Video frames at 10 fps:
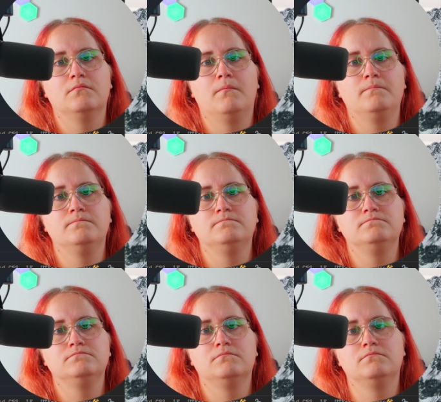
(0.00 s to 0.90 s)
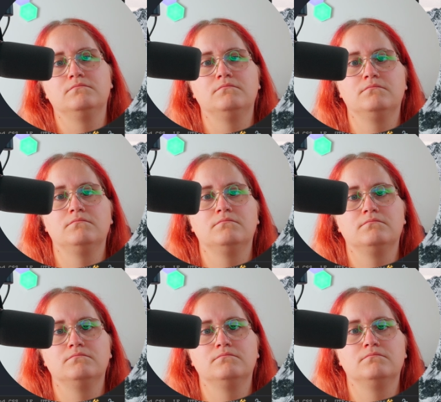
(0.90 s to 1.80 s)

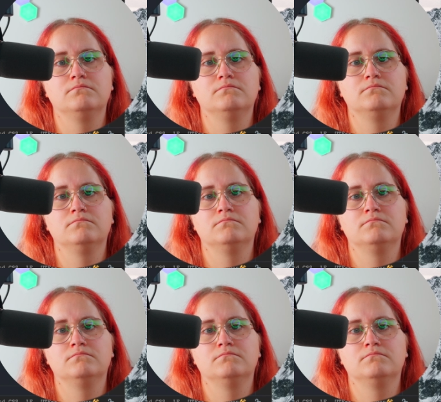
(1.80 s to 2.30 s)
(silence)